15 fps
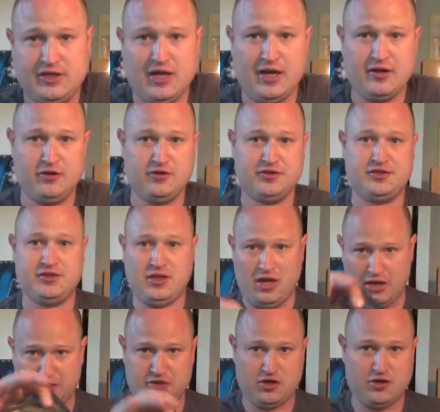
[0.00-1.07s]
titles.
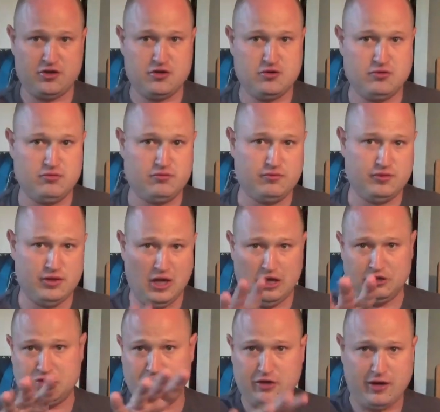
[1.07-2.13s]
I'll show you
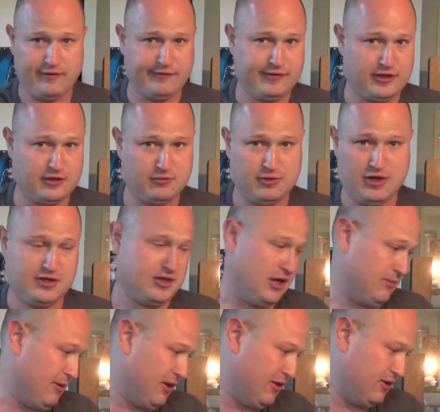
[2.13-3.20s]
everything when I
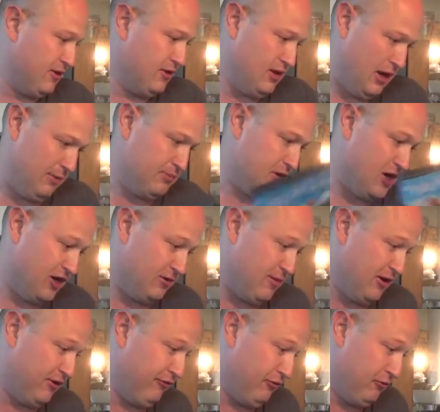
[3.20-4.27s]
talk about it. I'm talking
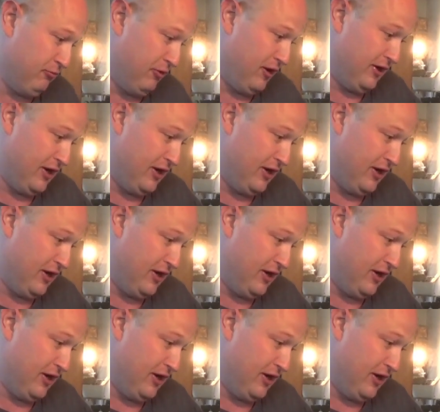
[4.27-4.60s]
about the film right